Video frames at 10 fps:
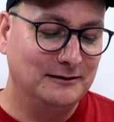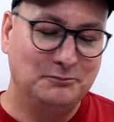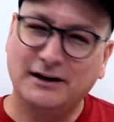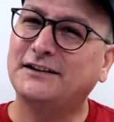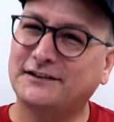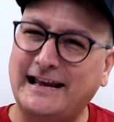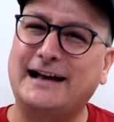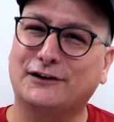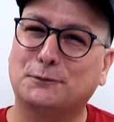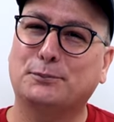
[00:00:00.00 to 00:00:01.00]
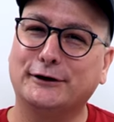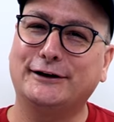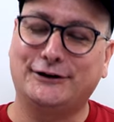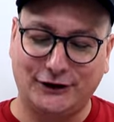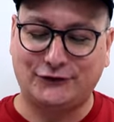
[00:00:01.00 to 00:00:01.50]
but it sounds pretty
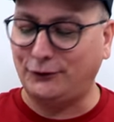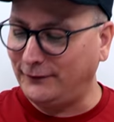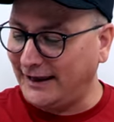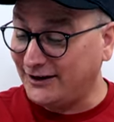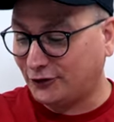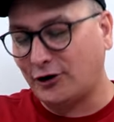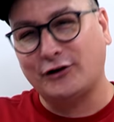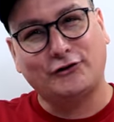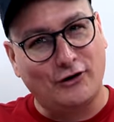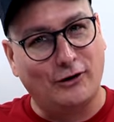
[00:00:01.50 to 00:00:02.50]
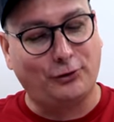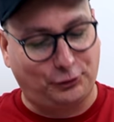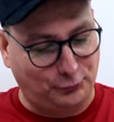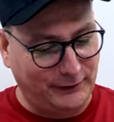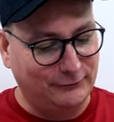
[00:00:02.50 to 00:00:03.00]
good. So again, across all
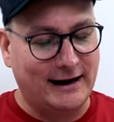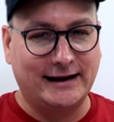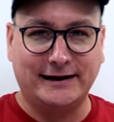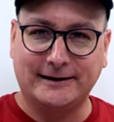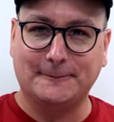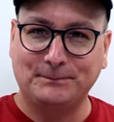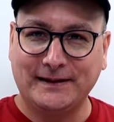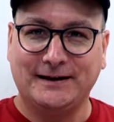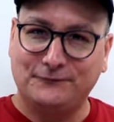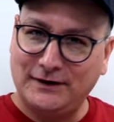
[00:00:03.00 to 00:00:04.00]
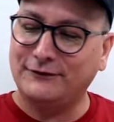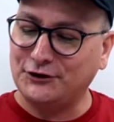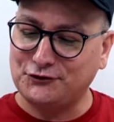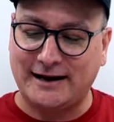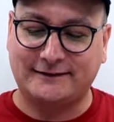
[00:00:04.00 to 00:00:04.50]
three right here, very
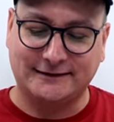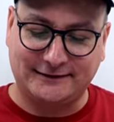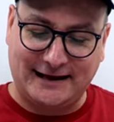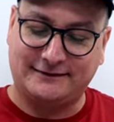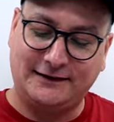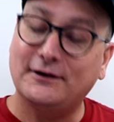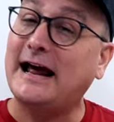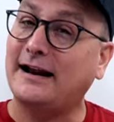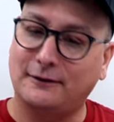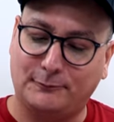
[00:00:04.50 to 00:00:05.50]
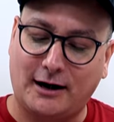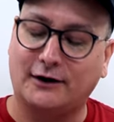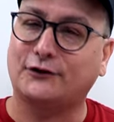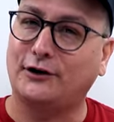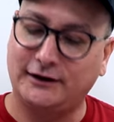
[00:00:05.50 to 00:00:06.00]
drastic sounds. Even out of the
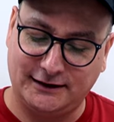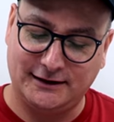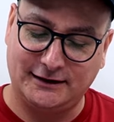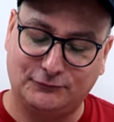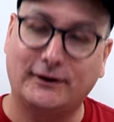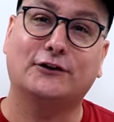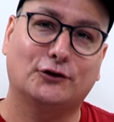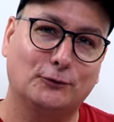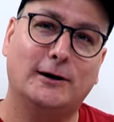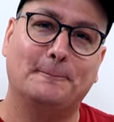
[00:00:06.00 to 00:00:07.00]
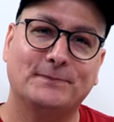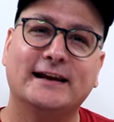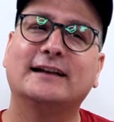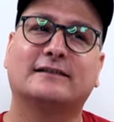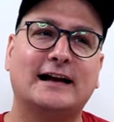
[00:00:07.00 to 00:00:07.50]
box on the Razer one,
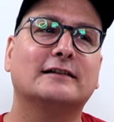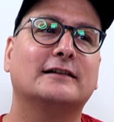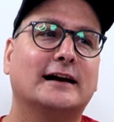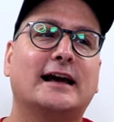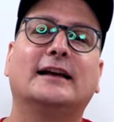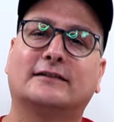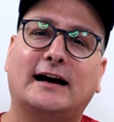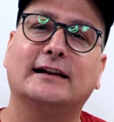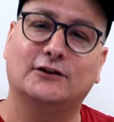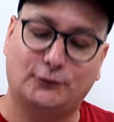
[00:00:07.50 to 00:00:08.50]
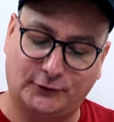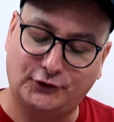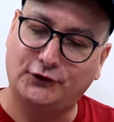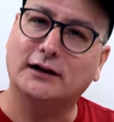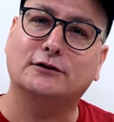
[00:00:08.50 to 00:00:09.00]
it sounds like a silent switch
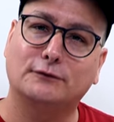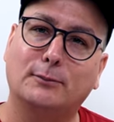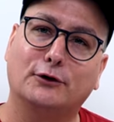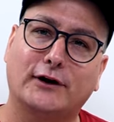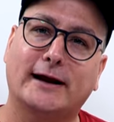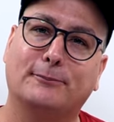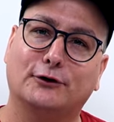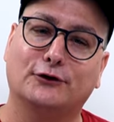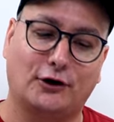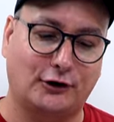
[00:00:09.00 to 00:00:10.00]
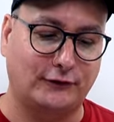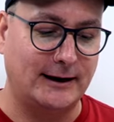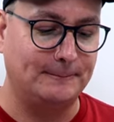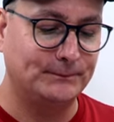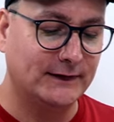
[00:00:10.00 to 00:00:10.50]
because you got the rubber dampeners on it,
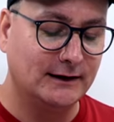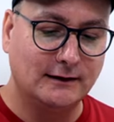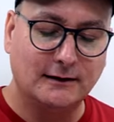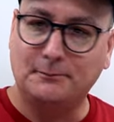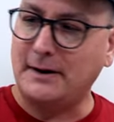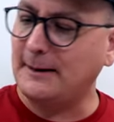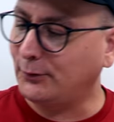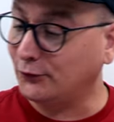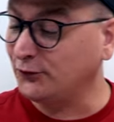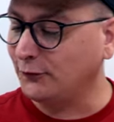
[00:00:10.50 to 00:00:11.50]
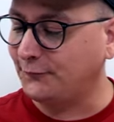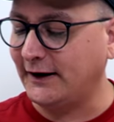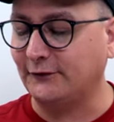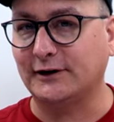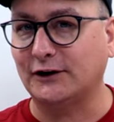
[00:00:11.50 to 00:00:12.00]
right? My personal
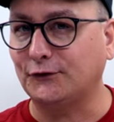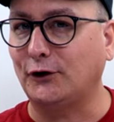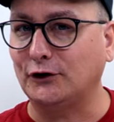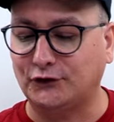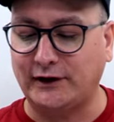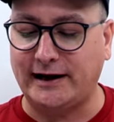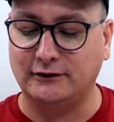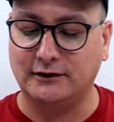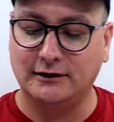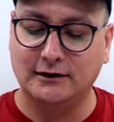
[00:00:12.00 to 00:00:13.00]
favorite as far as sound,